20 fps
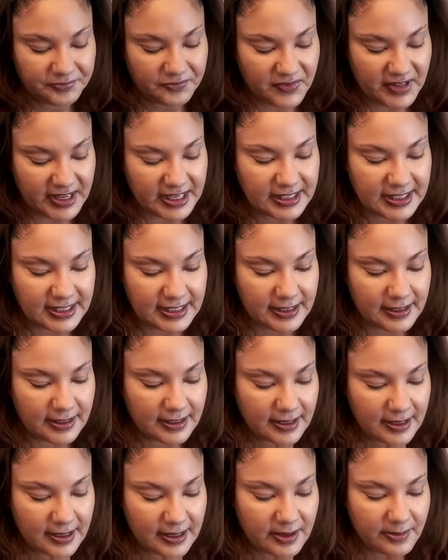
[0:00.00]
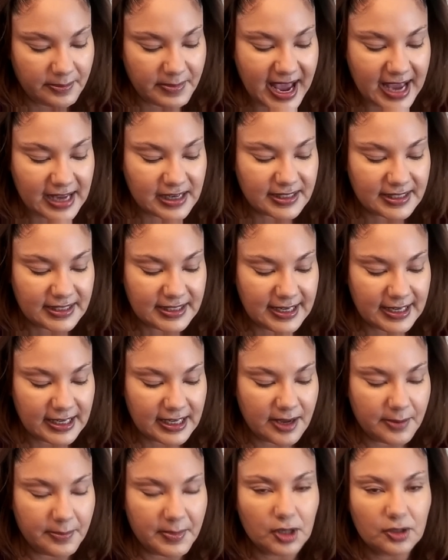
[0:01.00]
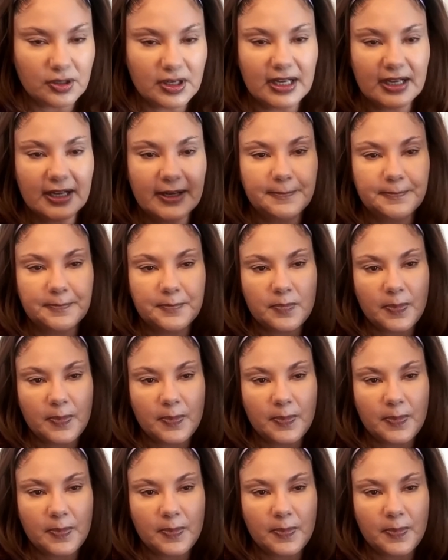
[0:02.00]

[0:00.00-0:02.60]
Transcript: Fenty Matchstick in Mocha.